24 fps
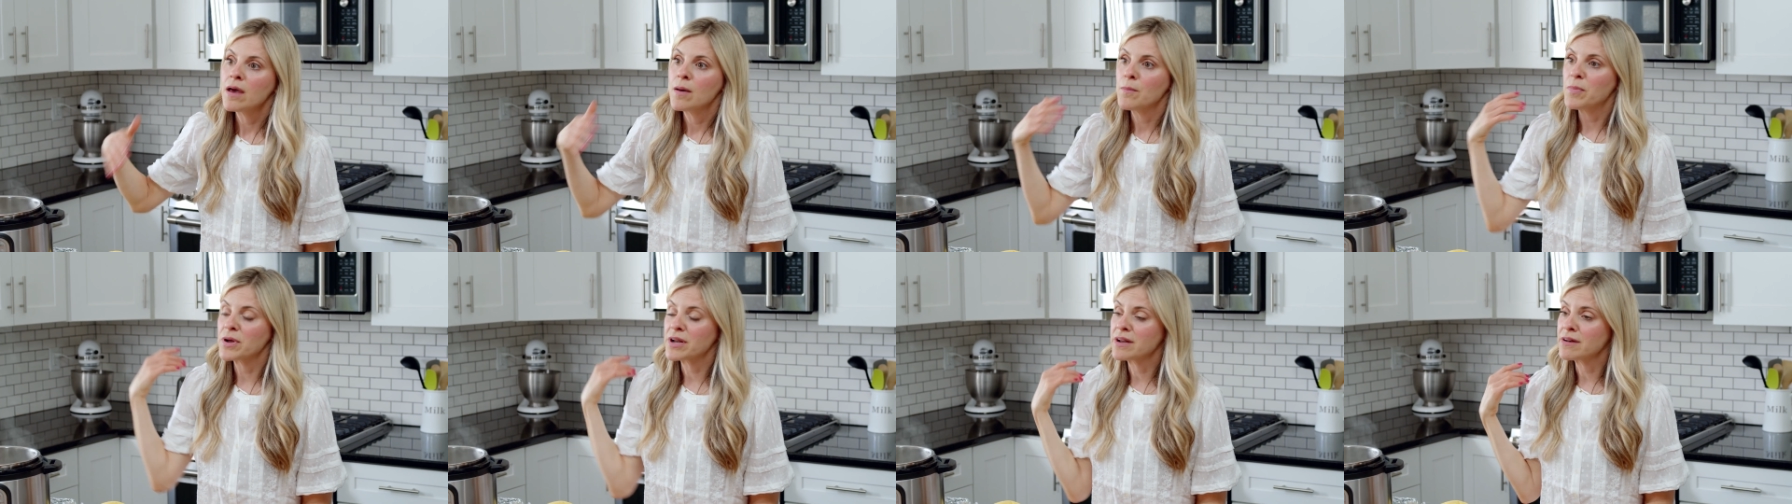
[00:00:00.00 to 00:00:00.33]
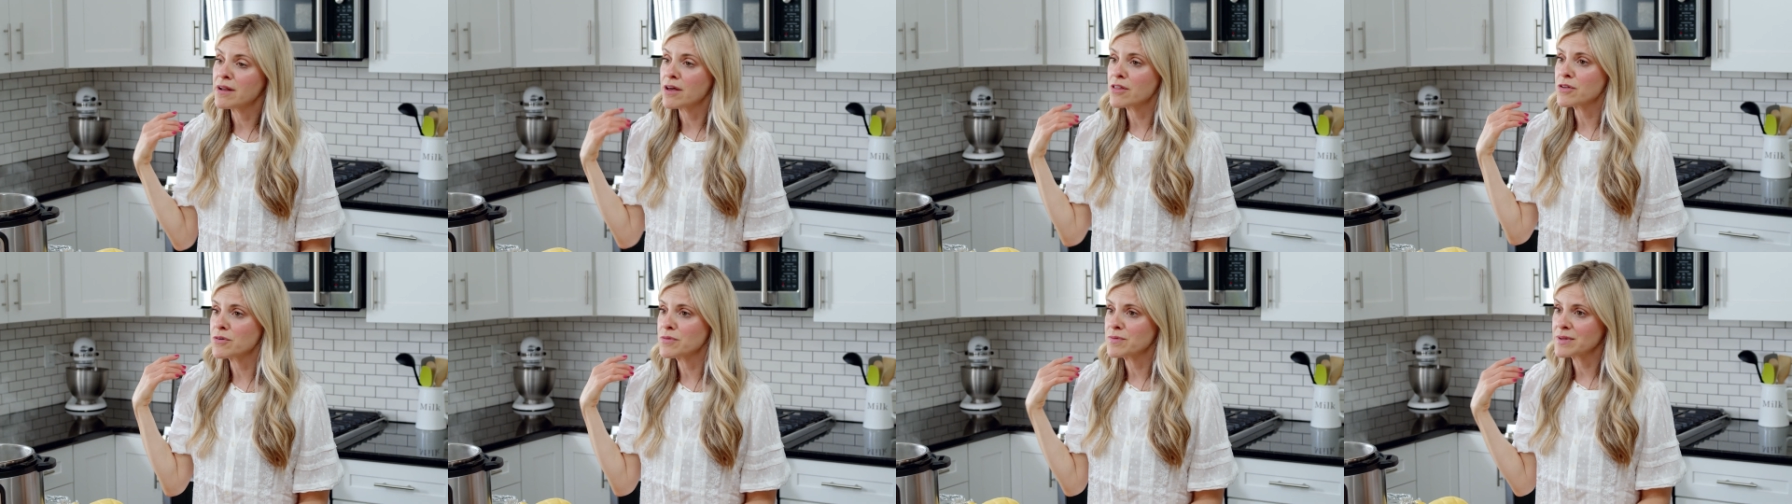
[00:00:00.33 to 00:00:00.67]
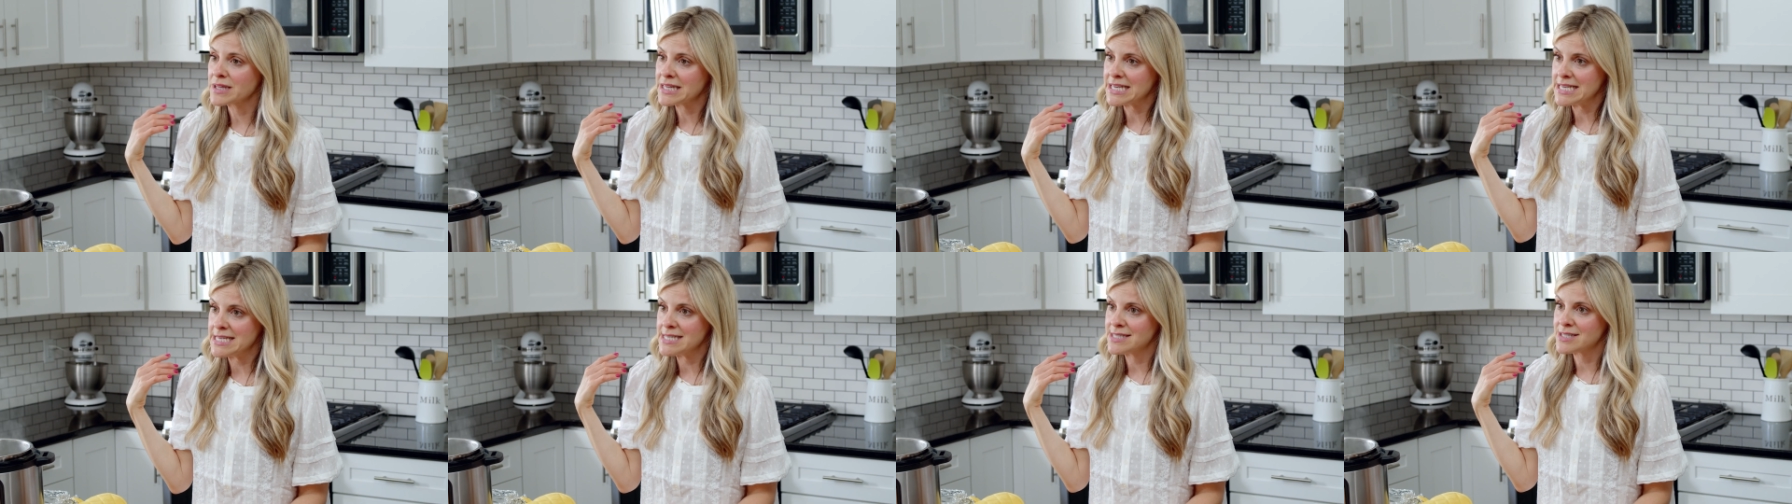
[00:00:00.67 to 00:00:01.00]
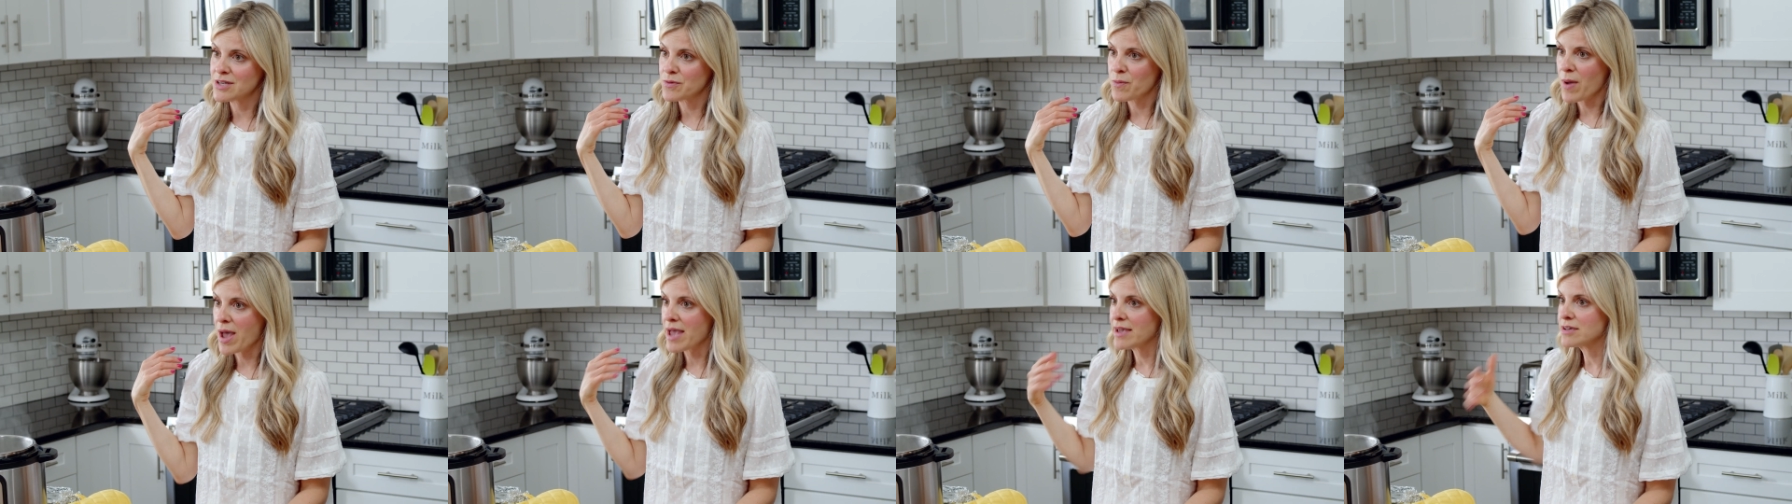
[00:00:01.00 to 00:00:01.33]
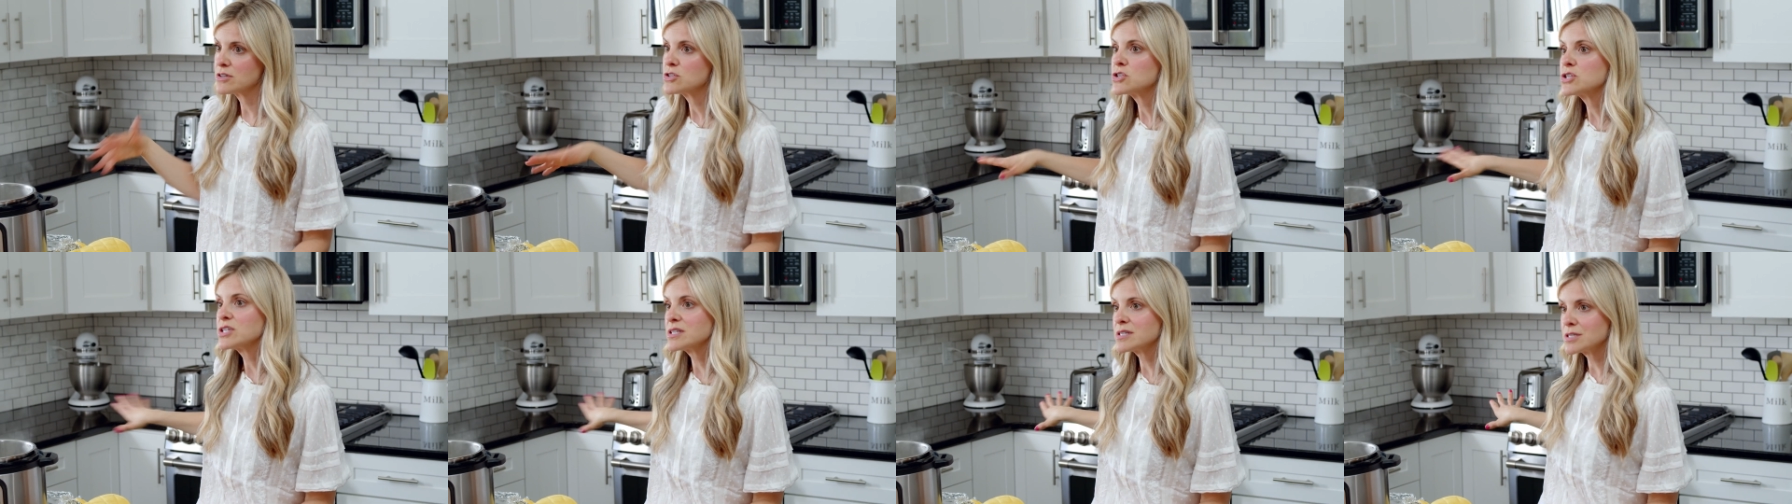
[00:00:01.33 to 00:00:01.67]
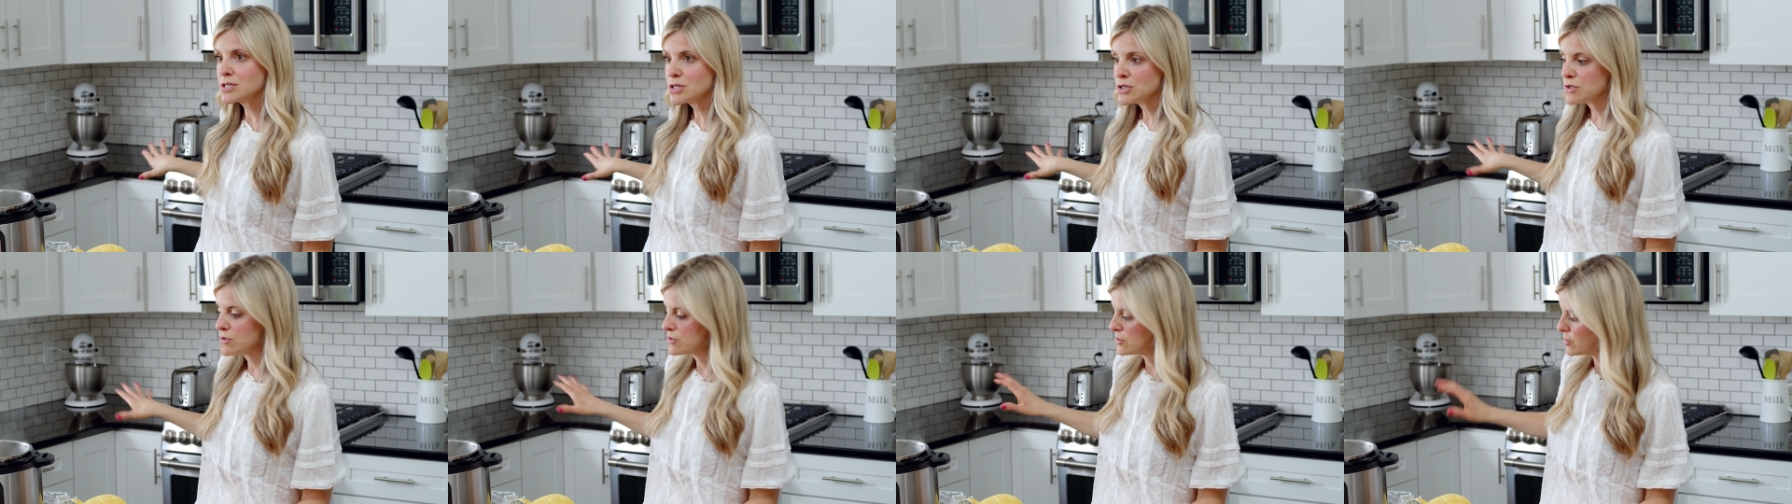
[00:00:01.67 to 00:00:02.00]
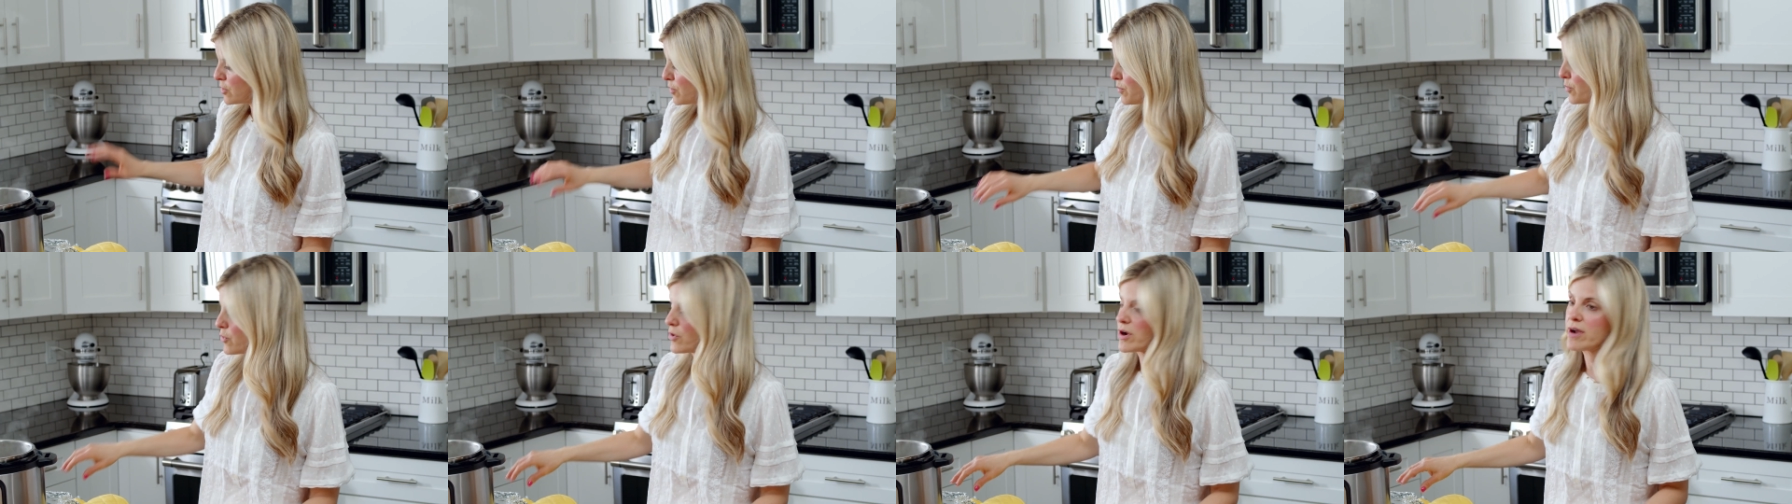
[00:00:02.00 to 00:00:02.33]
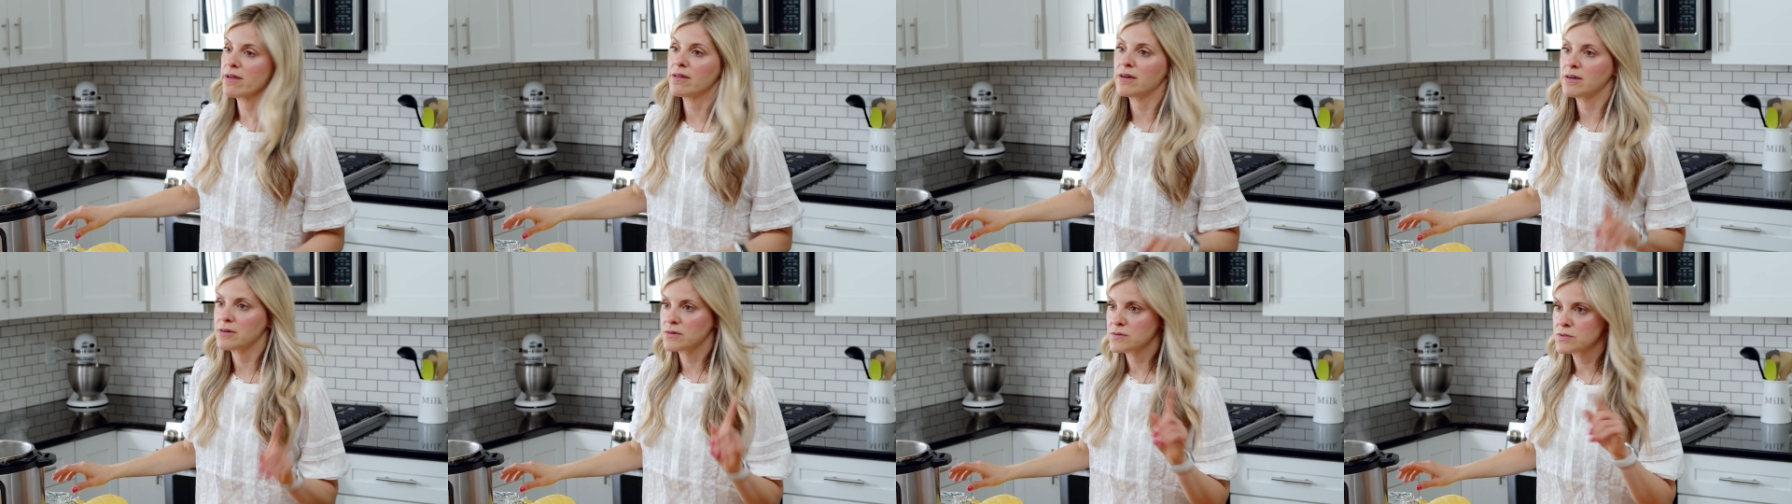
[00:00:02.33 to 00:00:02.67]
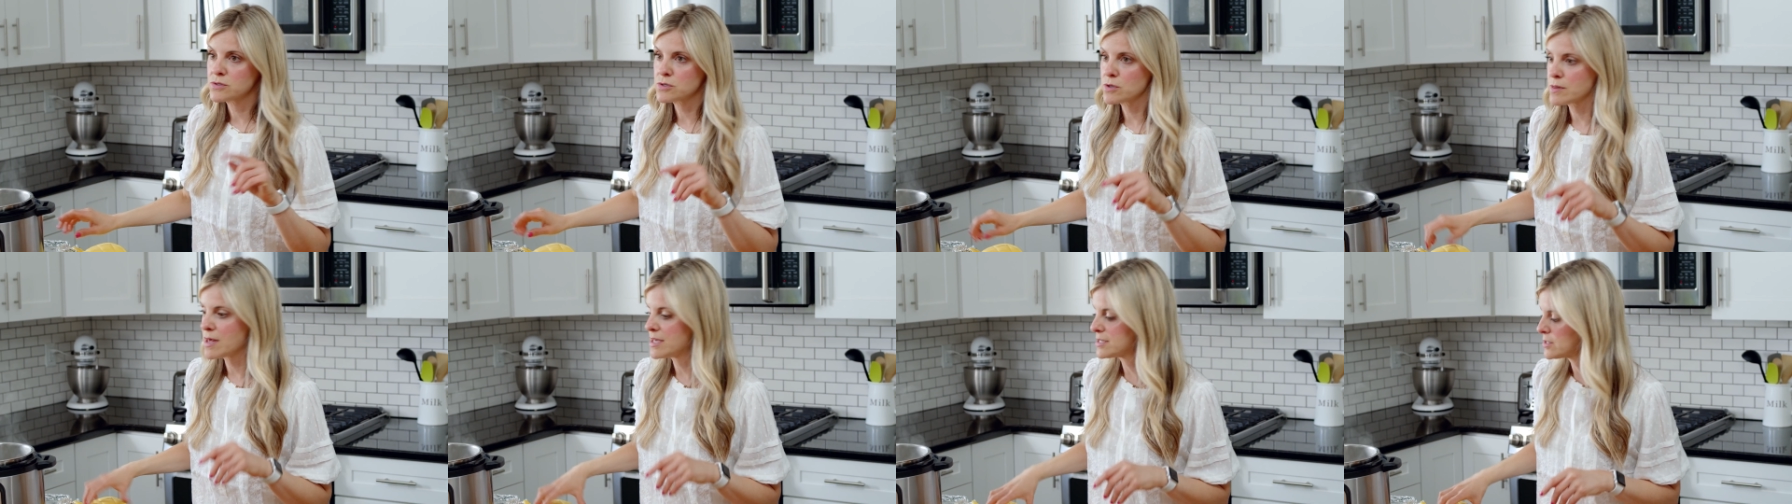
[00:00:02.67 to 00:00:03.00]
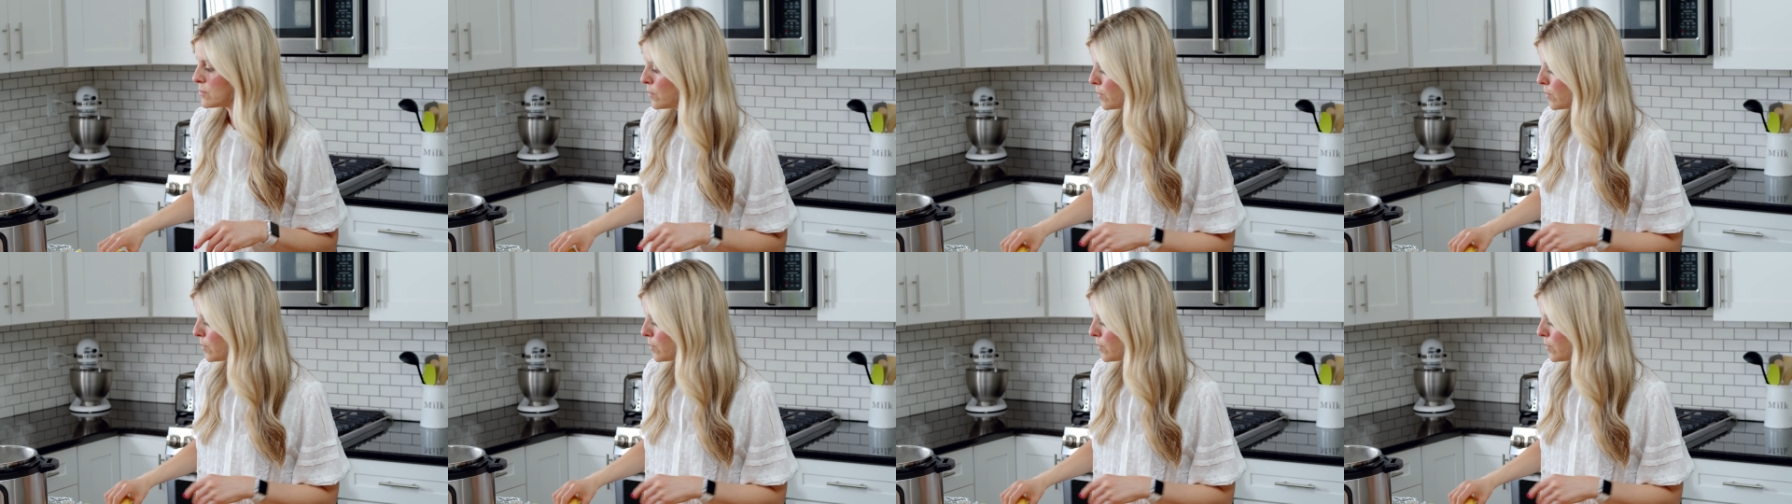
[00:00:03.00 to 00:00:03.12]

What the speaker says: But another really easy way is just to use your broiler. So that's